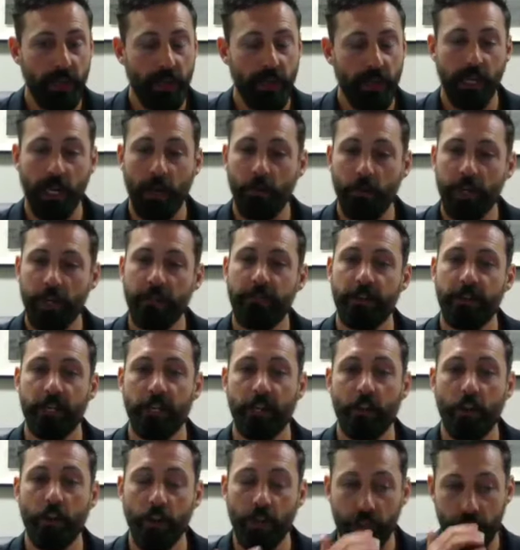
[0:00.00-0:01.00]
And I would even
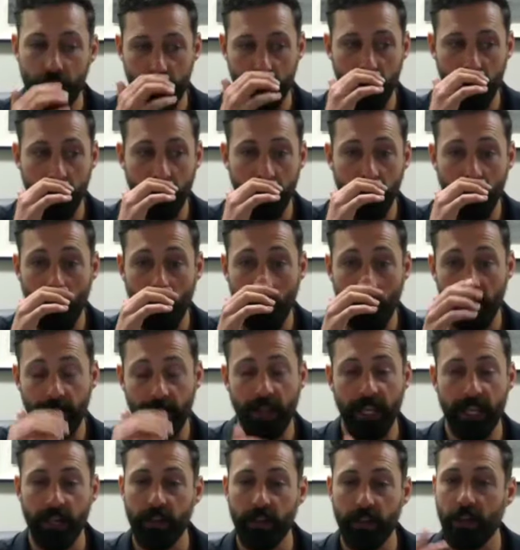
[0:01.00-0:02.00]
encourage you more of
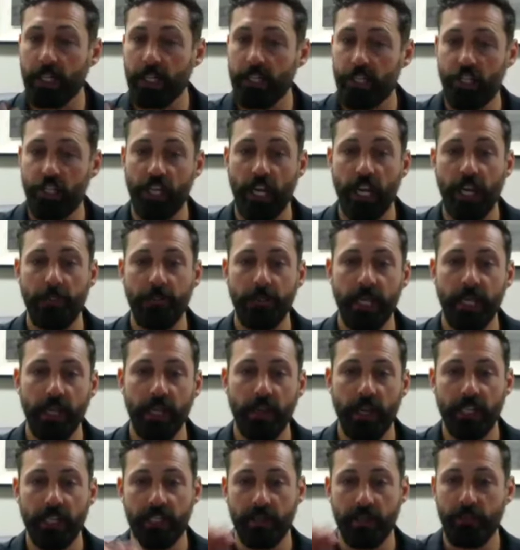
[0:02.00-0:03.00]
like a lunchtime meal
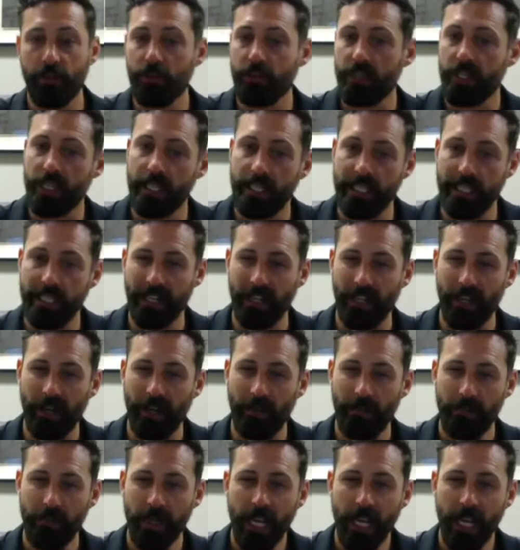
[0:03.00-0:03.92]
as opposed to dinner,